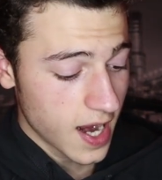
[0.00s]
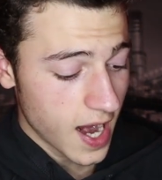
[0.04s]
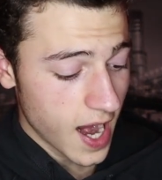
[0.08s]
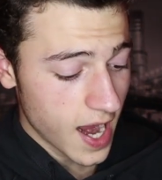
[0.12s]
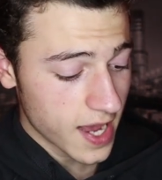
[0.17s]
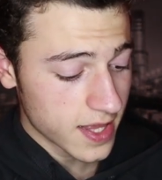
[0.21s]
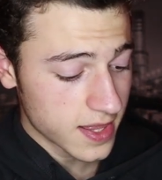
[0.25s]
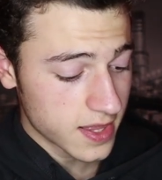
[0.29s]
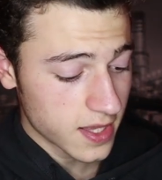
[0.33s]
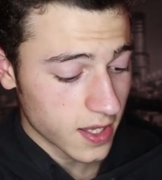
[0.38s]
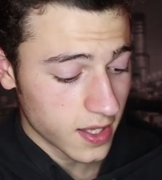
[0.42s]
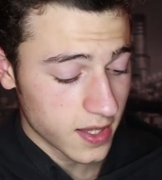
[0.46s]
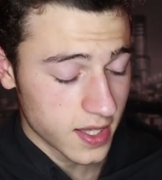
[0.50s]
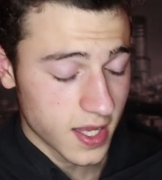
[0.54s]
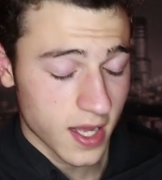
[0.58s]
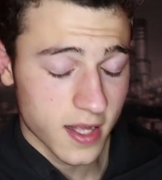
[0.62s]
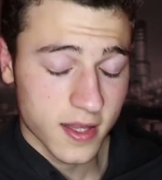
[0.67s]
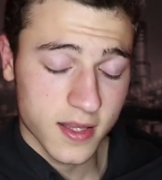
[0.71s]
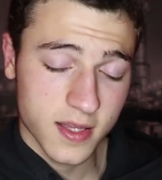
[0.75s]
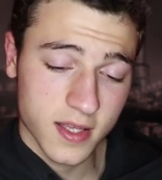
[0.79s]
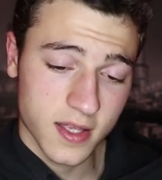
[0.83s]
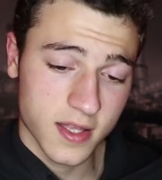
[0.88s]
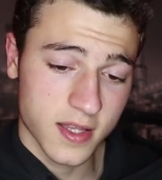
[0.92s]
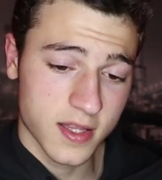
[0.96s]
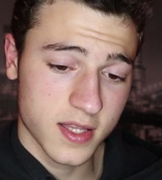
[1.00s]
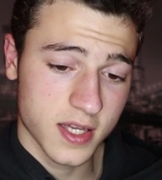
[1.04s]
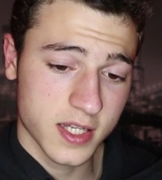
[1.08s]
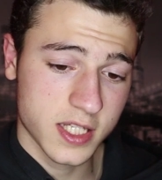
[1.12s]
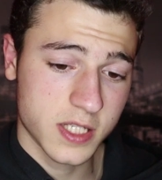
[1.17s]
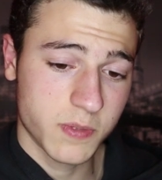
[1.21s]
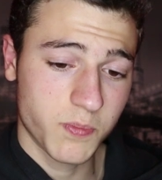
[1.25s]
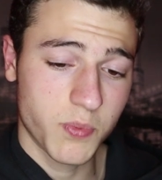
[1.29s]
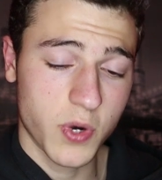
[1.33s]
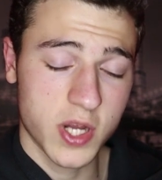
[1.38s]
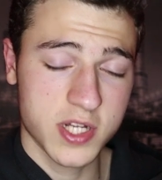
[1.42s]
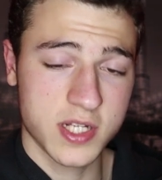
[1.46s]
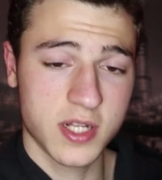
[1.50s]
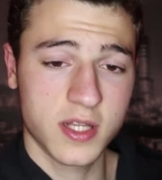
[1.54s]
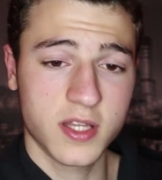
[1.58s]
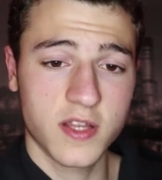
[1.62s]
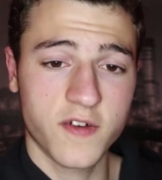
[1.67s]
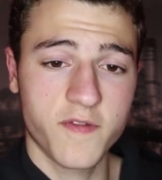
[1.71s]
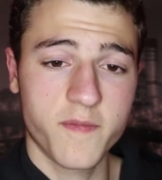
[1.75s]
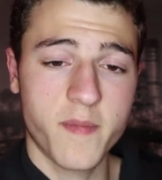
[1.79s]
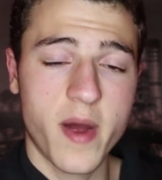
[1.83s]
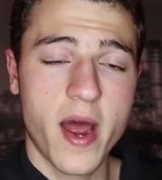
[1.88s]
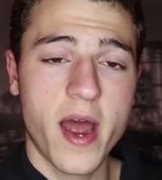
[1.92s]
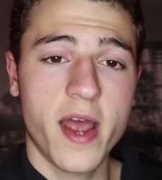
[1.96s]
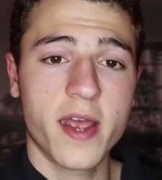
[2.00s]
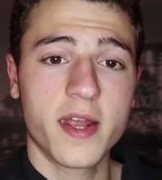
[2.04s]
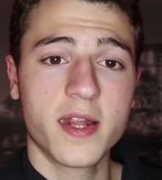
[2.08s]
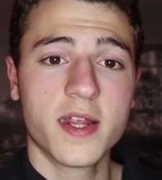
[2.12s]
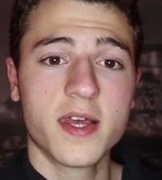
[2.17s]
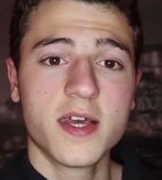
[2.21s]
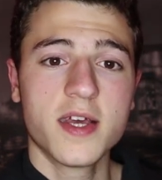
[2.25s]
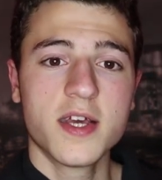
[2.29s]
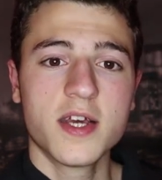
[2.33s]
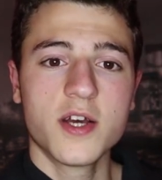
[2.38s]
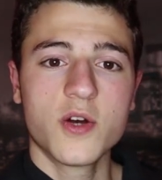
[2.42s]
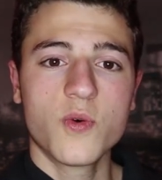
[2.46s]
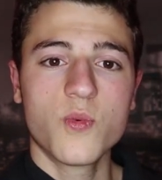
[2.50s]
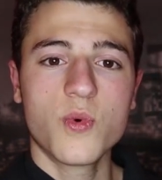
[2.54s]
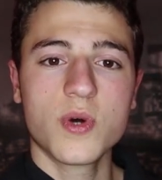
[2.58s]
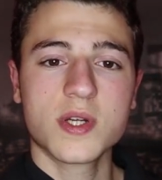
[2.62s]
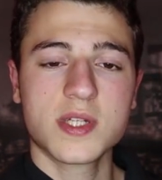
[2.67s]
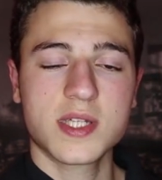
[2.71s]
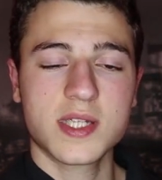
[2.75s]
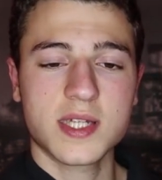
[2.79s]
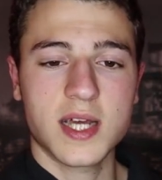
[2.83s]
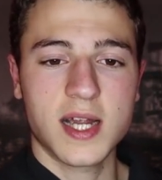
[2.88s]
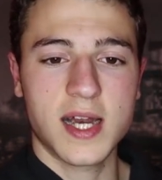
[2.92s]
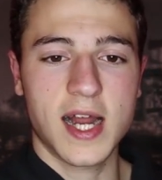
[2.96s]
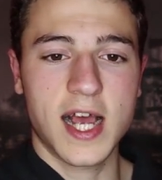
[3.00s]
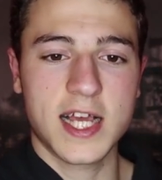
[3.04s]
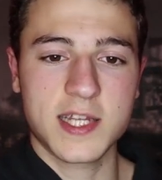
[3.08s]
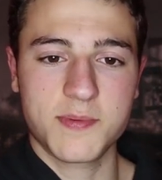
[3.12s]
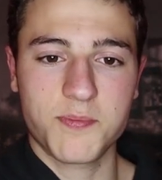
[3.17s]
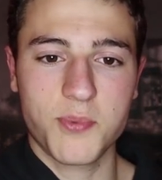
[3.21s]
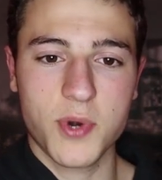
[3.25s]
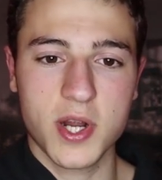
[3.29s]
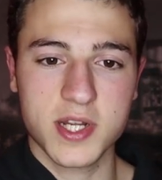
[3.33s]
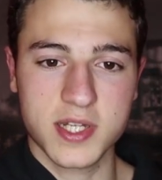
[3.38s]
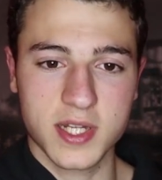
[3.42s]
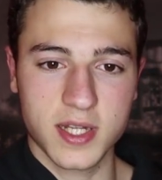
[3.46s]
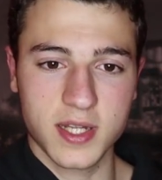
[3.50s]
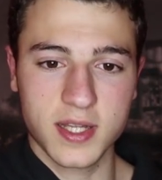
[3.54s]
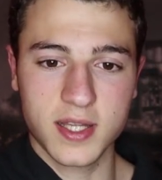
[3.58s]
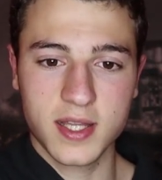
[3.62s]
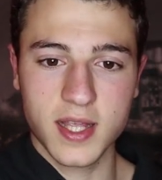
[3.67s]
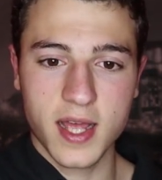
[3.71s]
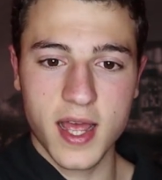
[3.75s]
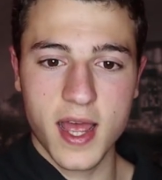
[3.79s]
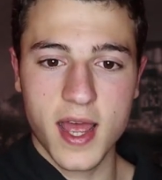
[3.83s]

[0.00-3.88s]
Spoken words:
I think that this present of mine was a nice present.